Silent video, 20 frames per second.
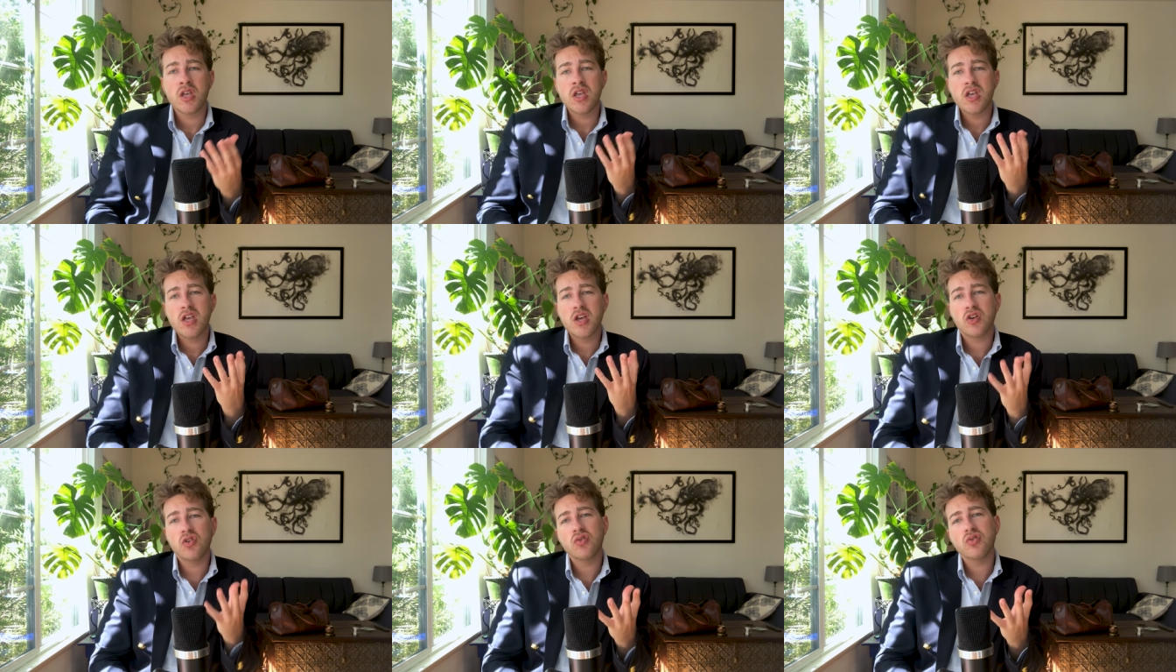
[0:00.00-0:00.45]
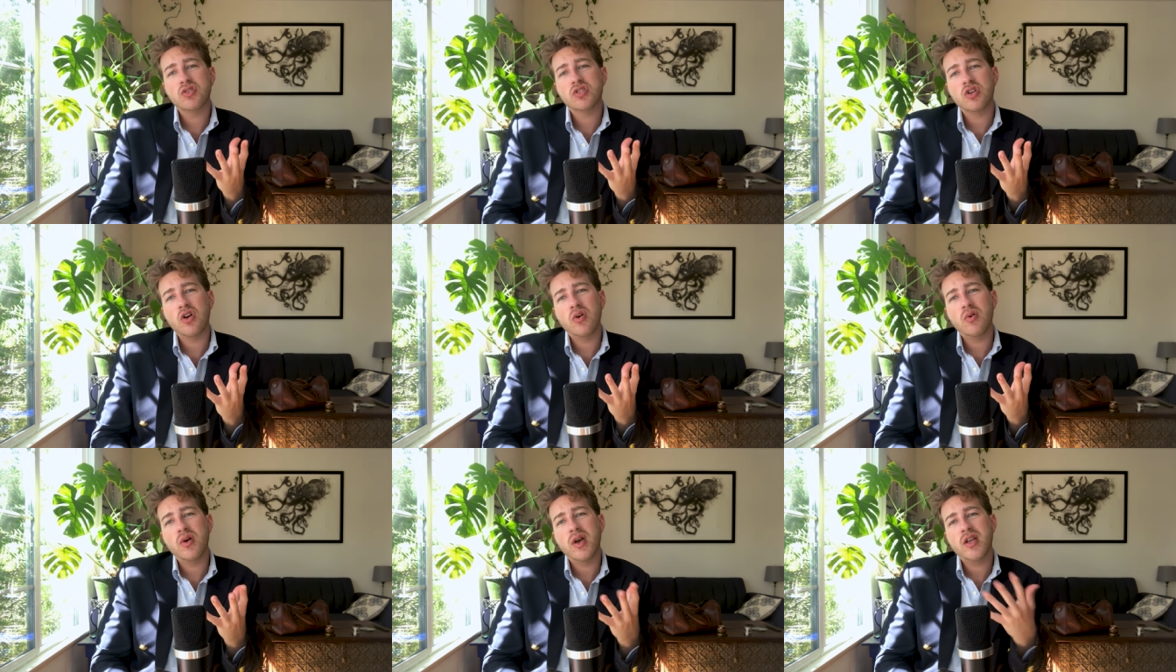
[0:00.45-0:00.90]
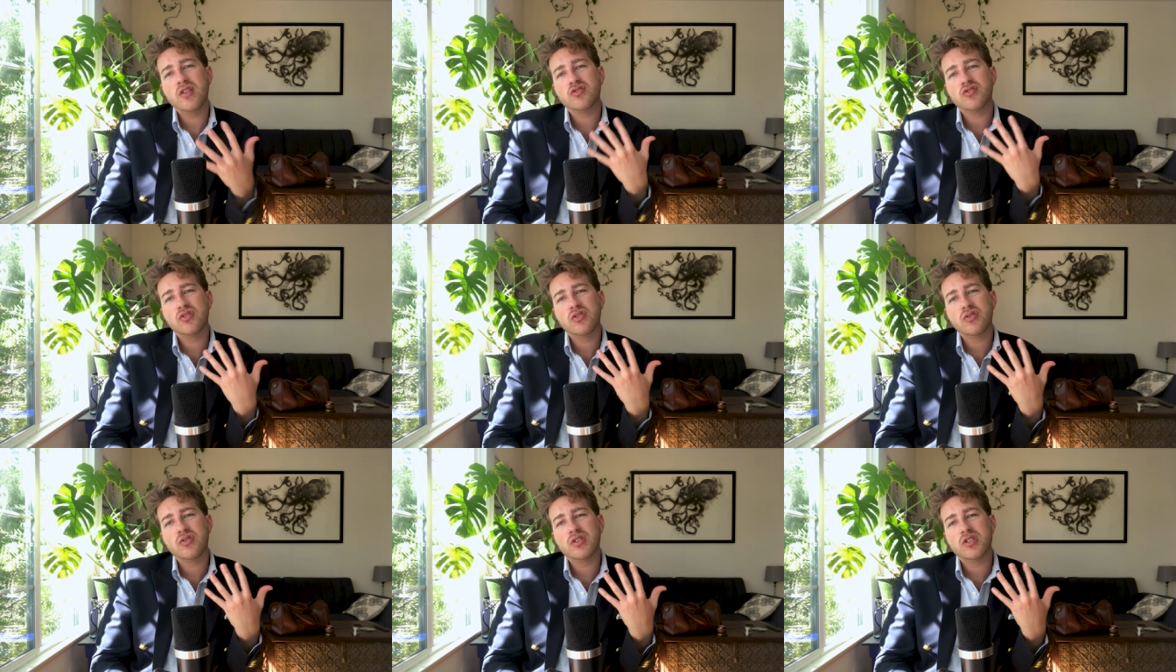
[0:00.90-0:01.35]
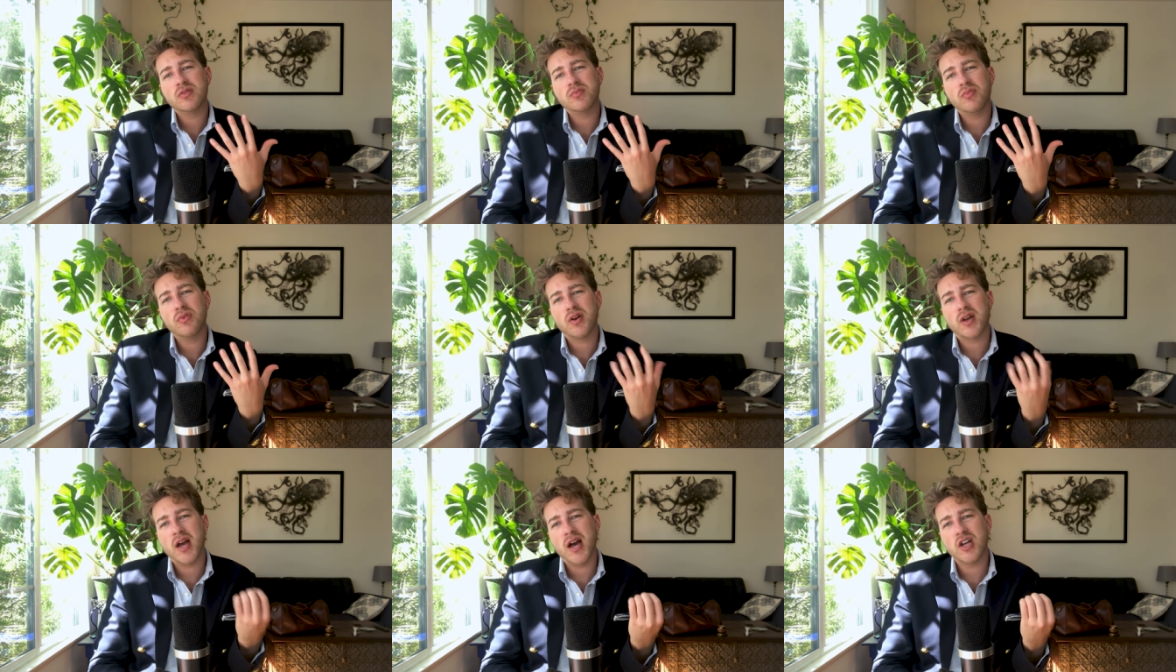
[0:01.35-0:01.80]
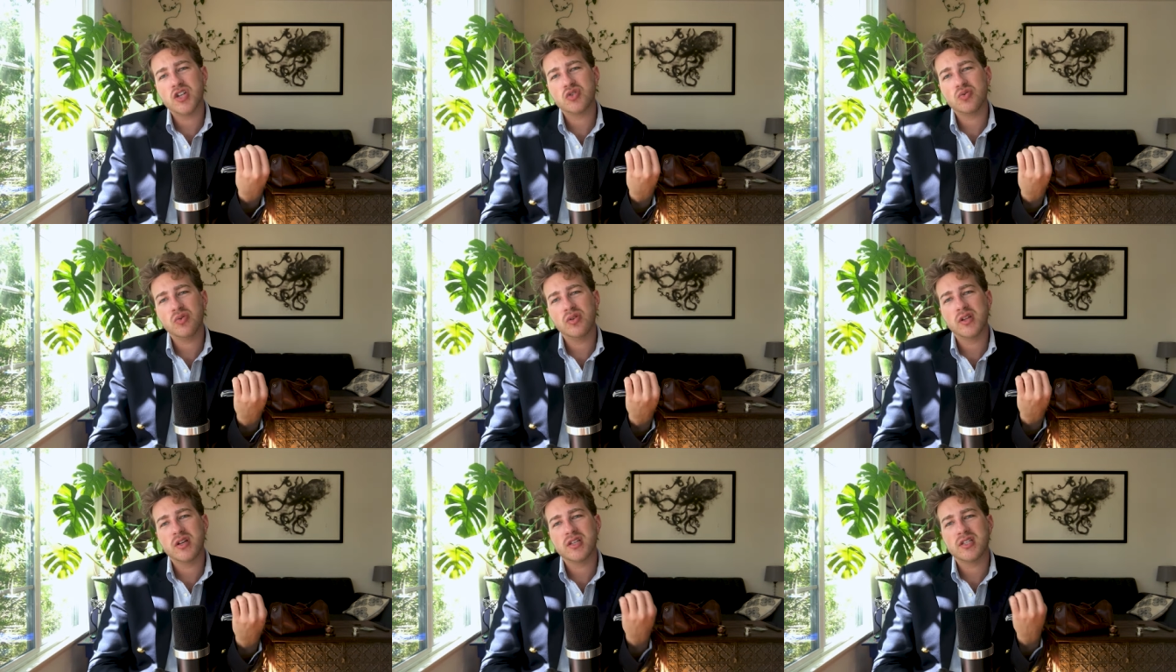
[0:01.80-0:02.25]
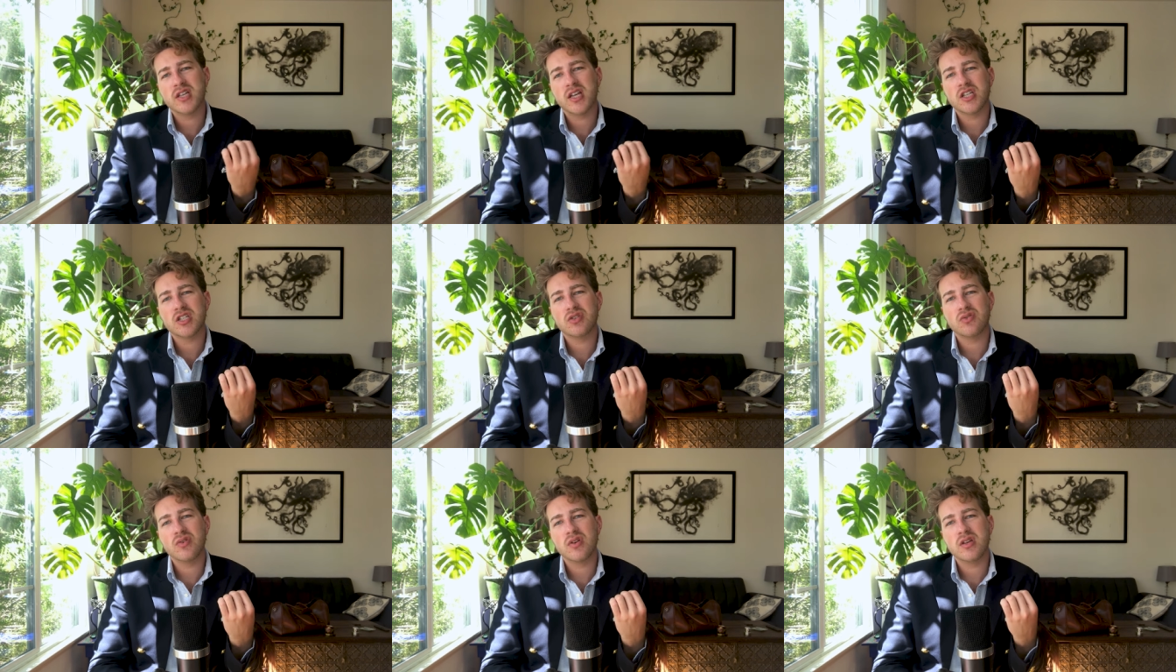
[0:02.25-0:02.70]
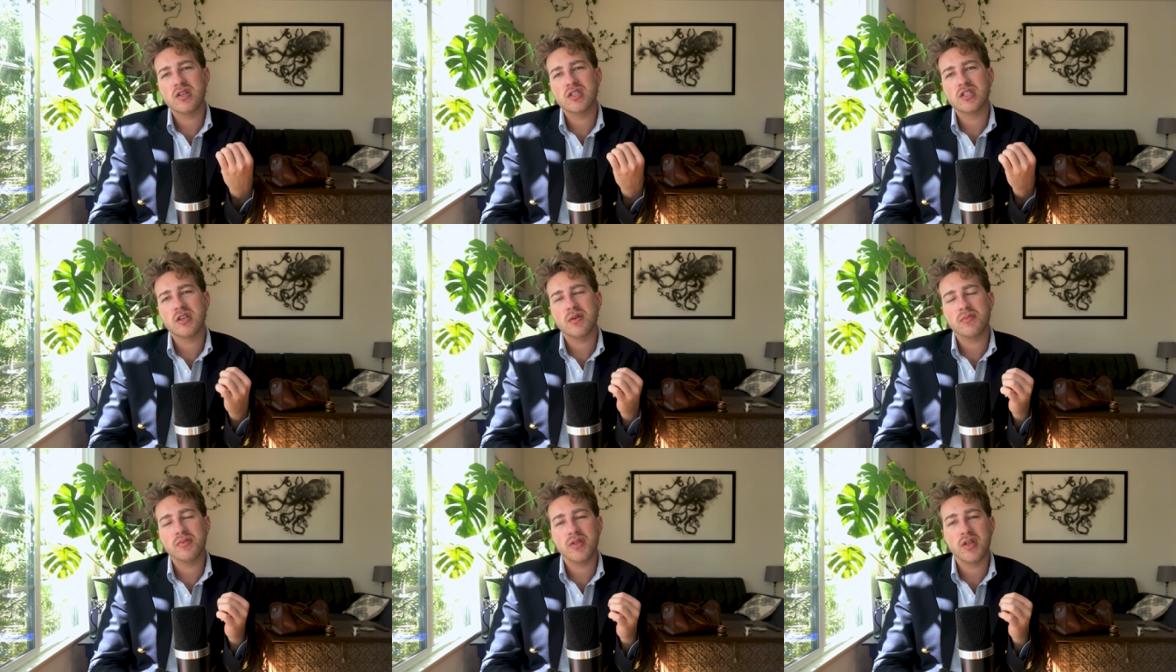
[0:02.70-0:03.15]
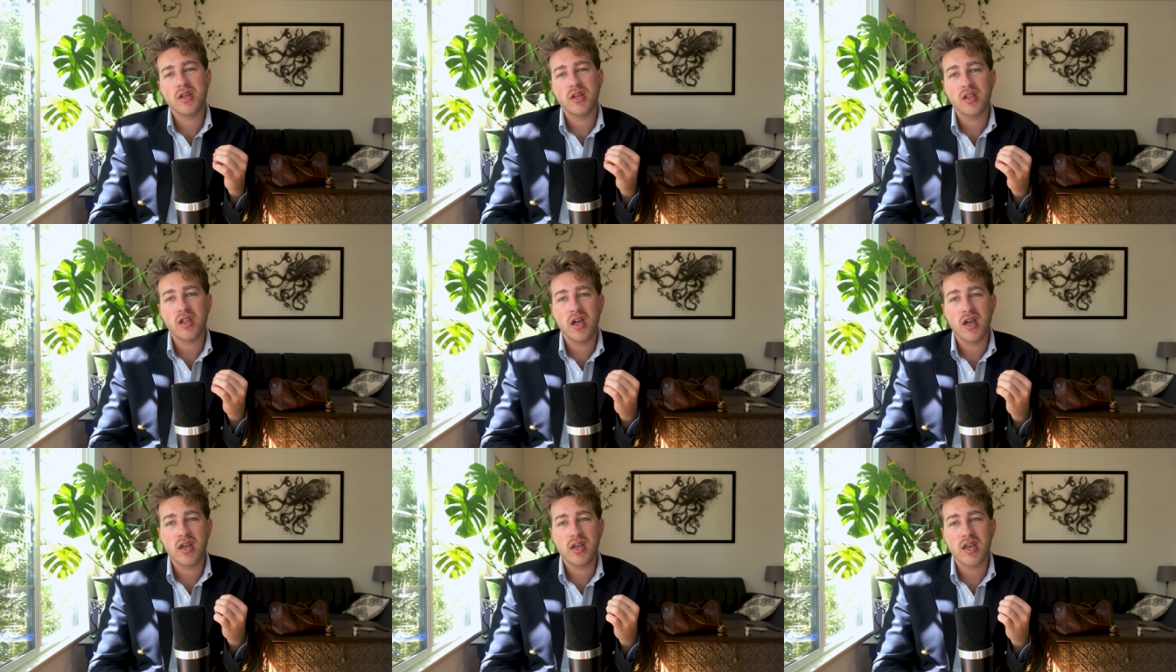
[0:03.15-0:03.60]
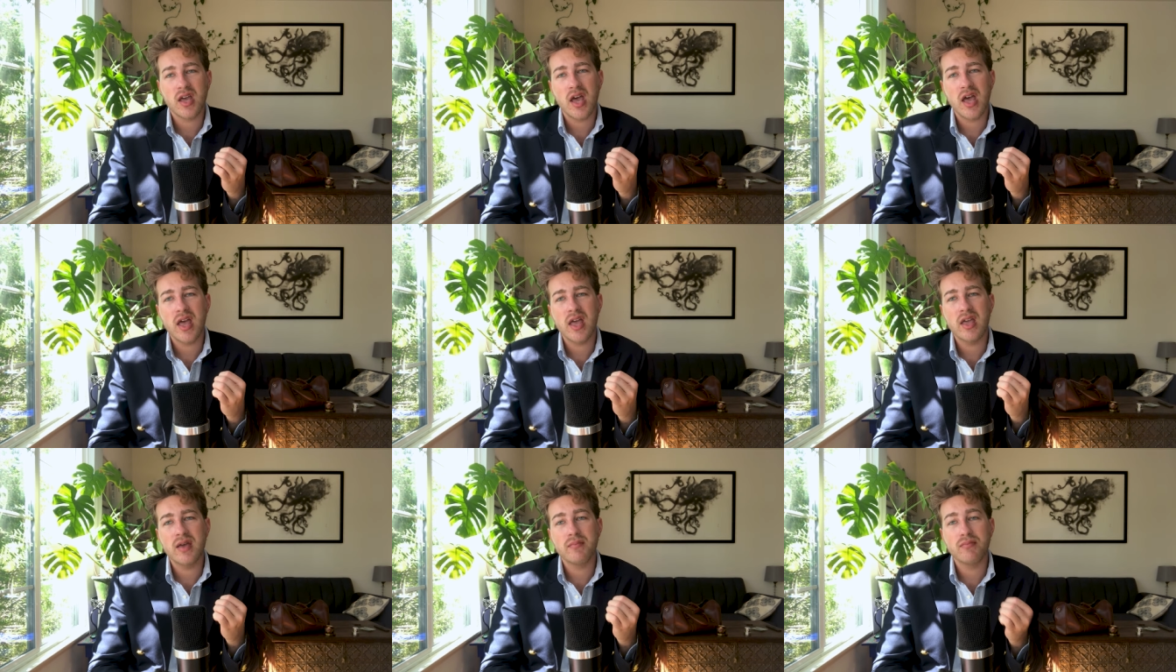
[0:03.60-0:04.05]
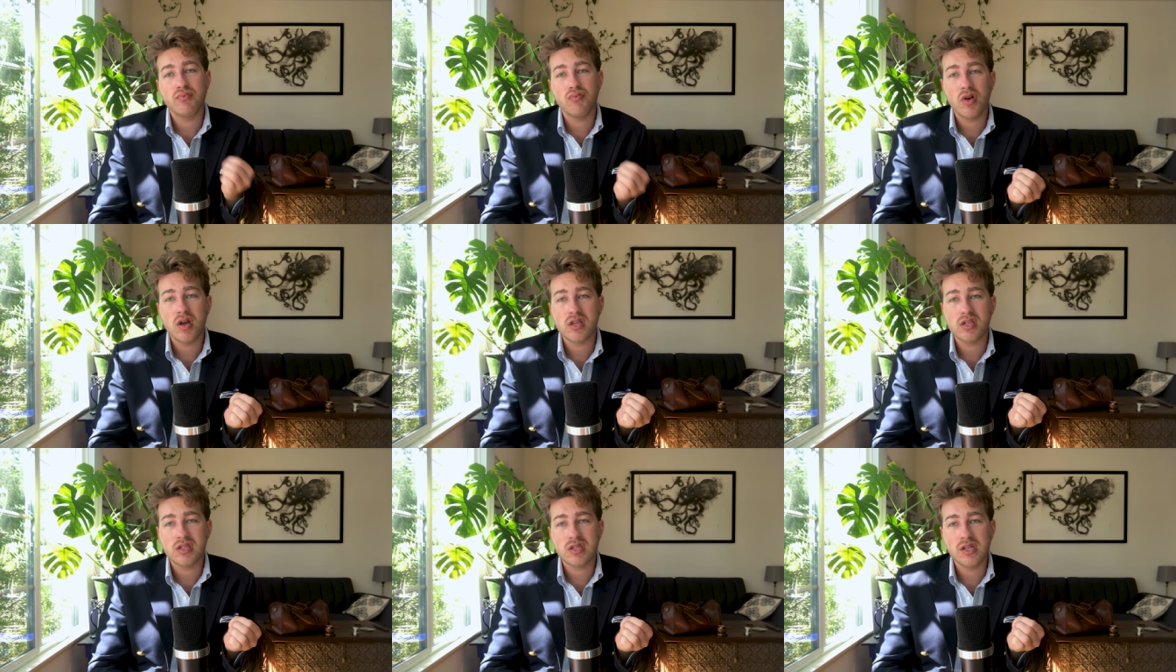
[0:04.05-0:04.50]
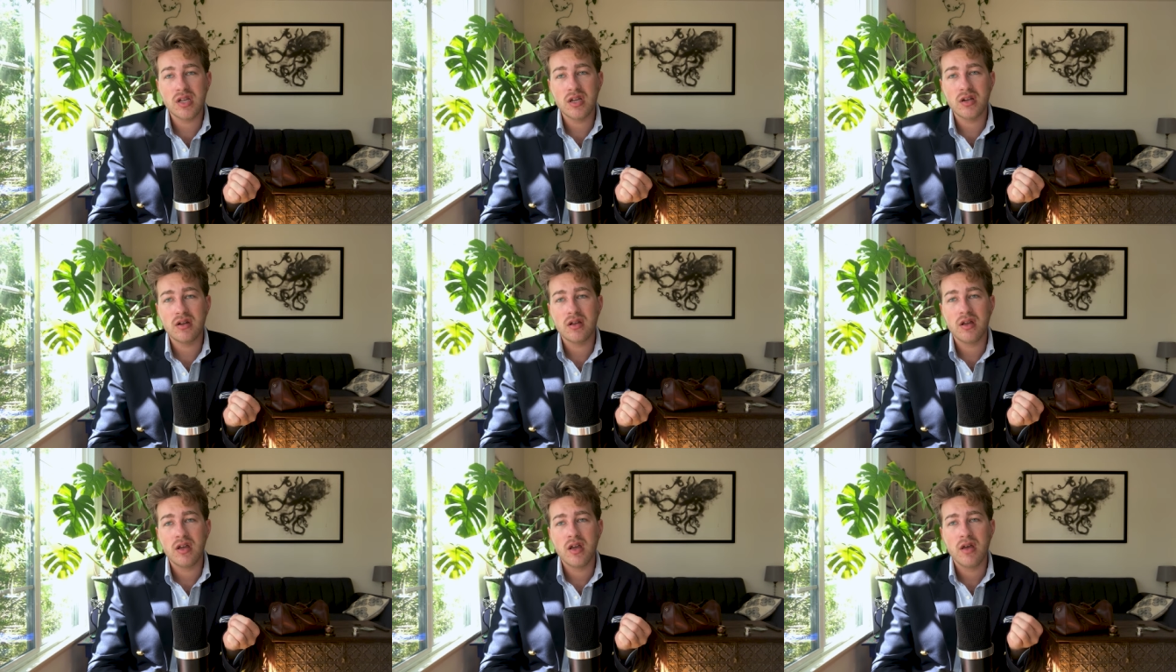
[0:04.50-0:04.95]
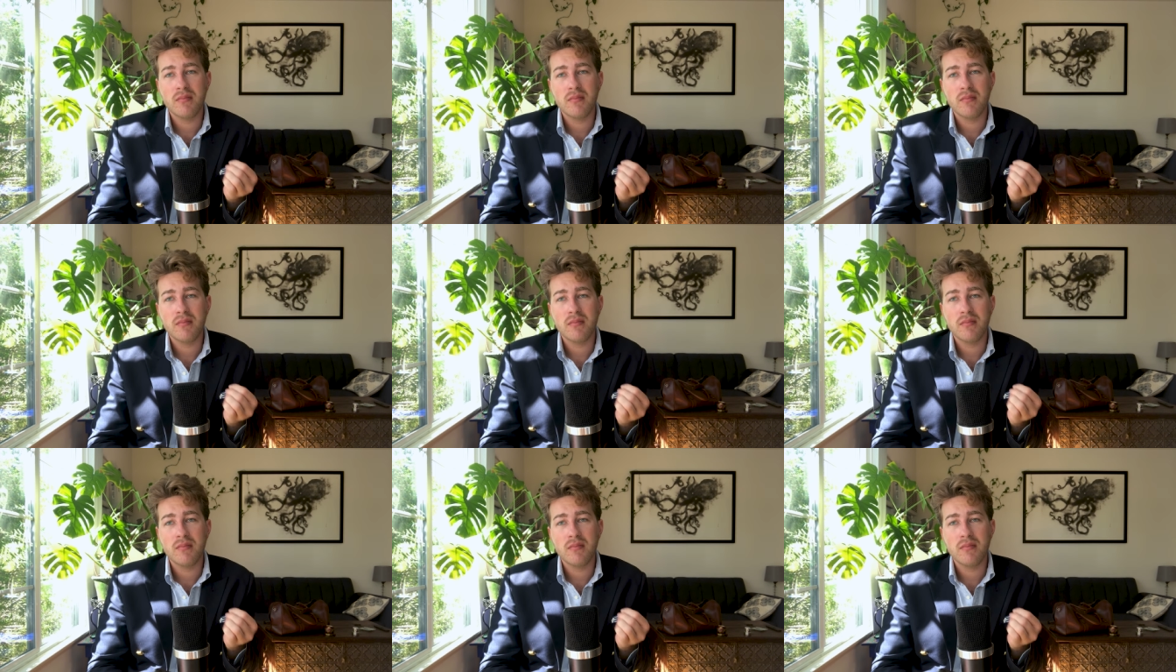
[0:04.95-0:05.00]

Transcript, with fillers: You can also introduce some more casual accessories, something like a bracelet,